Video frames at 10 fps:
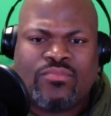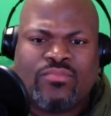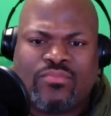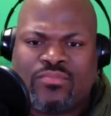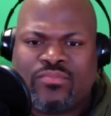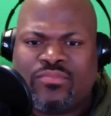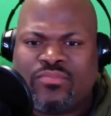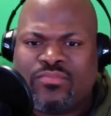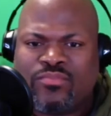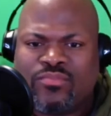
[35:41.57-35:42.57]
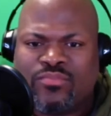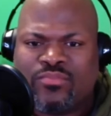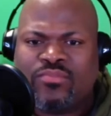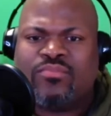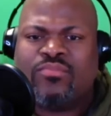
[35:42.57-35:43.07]

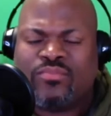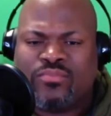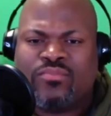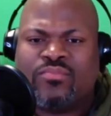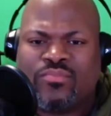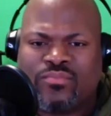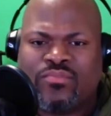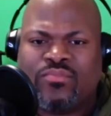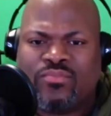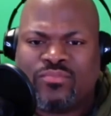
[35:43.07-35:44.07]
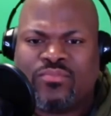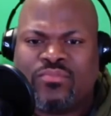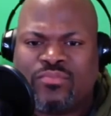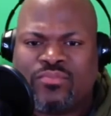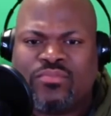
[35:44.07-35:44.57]

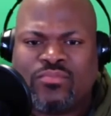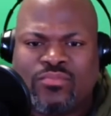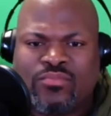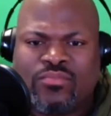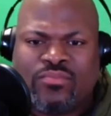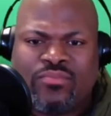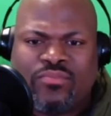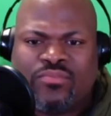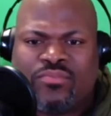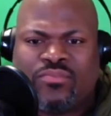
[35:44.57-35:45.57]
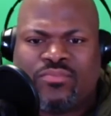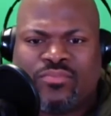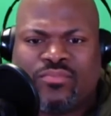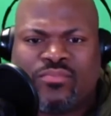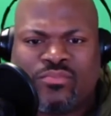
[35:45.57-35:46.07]

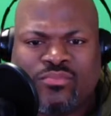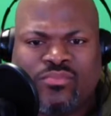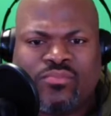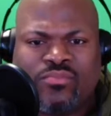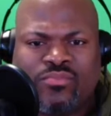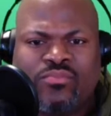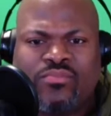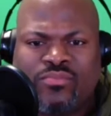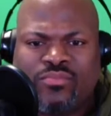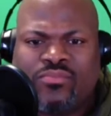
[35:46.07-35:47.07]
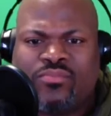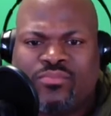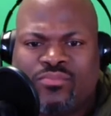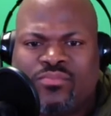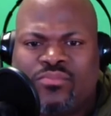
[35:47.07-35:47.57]

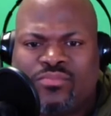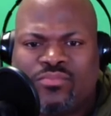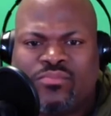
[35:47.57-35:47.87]
No words are spoken by the person on screen.